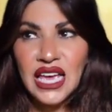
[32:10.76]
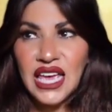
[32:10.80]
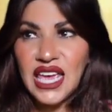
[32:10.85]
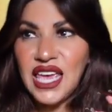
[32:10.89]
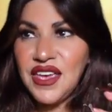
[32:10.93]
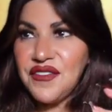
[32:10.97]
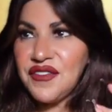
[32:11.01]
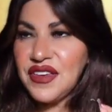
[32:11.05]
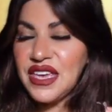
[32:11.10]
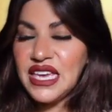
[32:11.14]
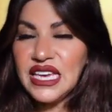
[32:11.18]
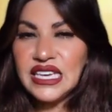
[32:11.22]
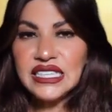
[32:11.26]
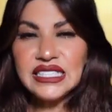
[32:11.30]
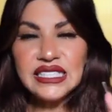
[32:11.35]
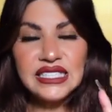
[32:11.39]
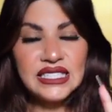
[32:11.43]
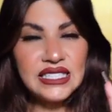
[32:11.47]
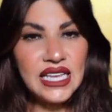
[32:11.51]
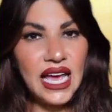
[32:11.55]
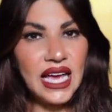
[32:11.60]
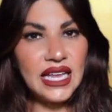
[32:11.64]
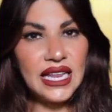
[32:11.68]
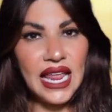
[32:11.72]
if he
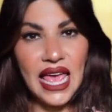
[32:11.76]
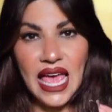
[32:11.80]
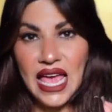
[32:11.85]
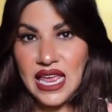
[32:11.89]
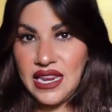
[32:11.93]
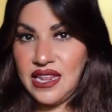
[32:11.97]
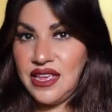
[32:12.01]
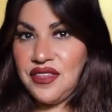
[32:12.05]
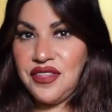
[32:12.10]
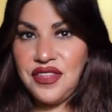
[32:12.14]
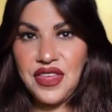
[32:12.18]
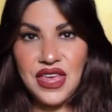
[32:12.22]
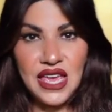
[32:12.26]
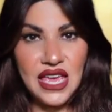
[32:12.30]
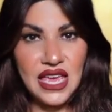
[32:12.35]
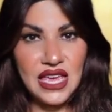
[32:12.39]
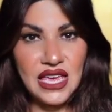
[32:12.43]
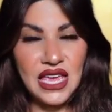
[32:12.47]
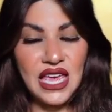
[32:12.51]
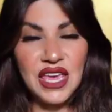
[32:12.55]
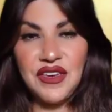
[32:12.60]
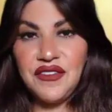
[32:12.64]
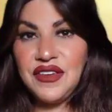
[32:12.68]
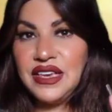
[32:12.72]
said
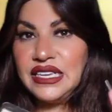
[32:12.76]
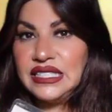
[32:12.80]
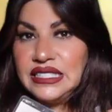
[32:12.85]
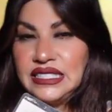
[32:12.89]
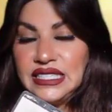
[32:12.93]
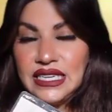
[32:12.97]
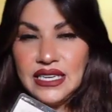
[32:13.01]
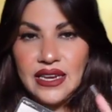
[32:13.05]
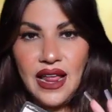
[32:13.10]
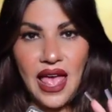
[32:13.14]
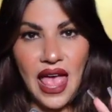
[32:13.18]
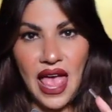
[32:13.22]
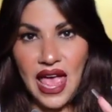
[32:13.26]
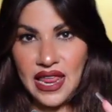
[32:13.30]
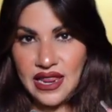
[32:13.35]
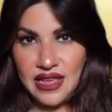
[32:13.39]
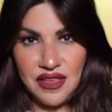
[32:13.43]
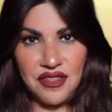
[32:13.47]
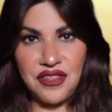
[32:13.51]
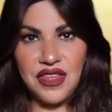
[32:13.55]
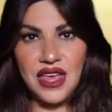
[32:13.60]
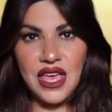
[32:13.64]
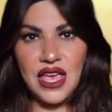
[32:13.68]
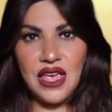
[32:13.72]
anything, if he did
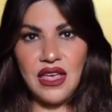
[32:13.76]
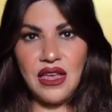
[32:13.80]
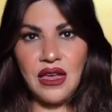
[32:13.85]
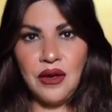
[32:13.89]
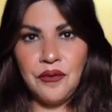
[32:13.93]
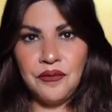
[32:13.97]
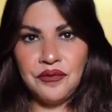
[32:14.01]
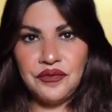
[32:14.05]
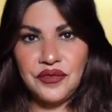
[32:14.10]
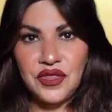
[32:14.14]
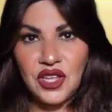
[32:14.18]
anything,